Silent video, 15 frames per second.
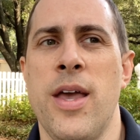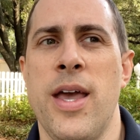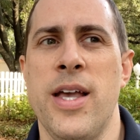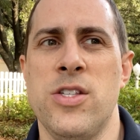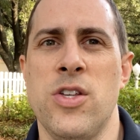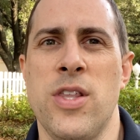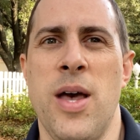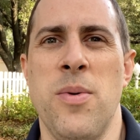And
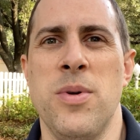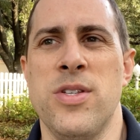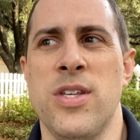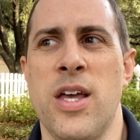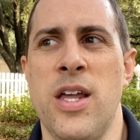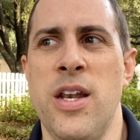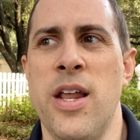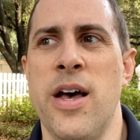so that was
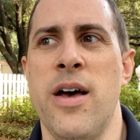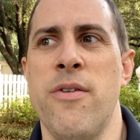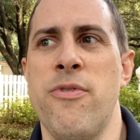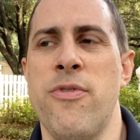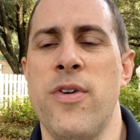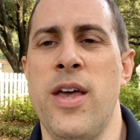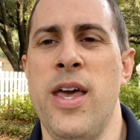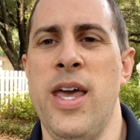
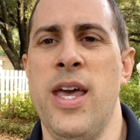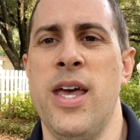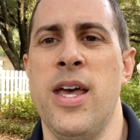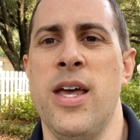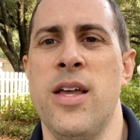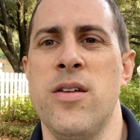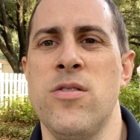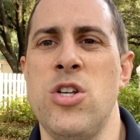enough.
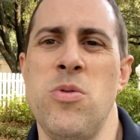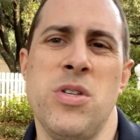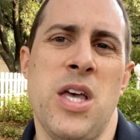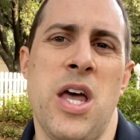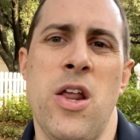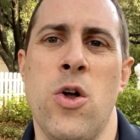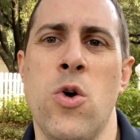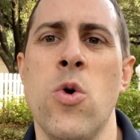And she was
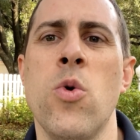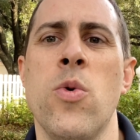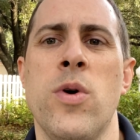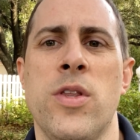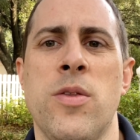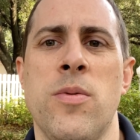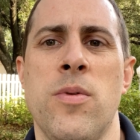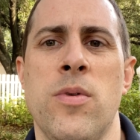kind of cool
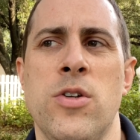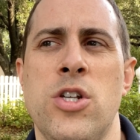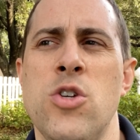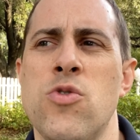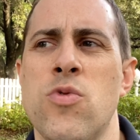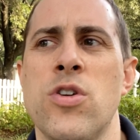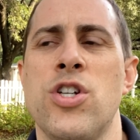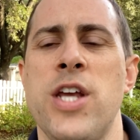she was
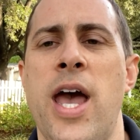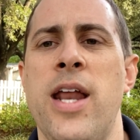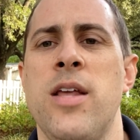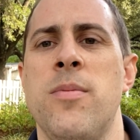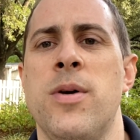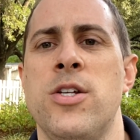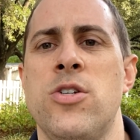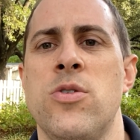real chatty,
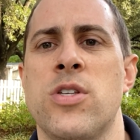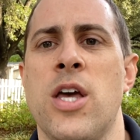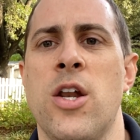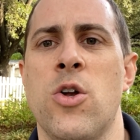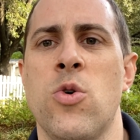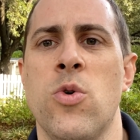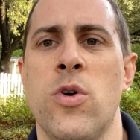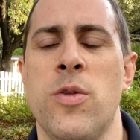but she was kind
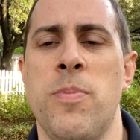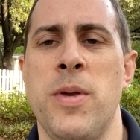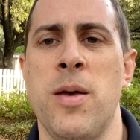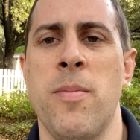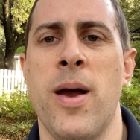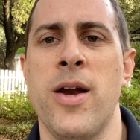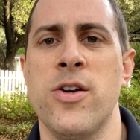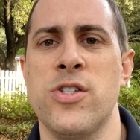of cool with being
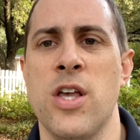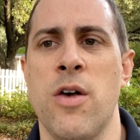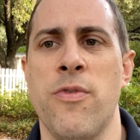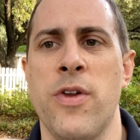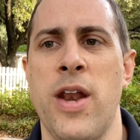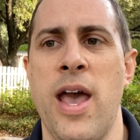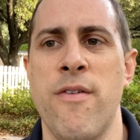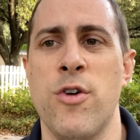by herself
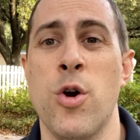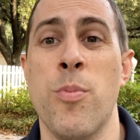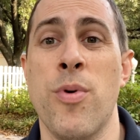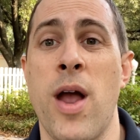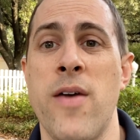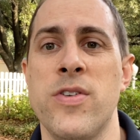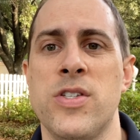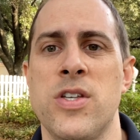and having her
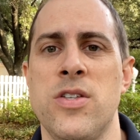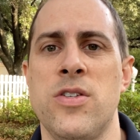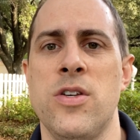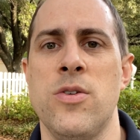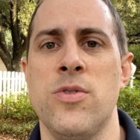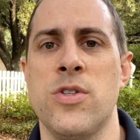privacy too.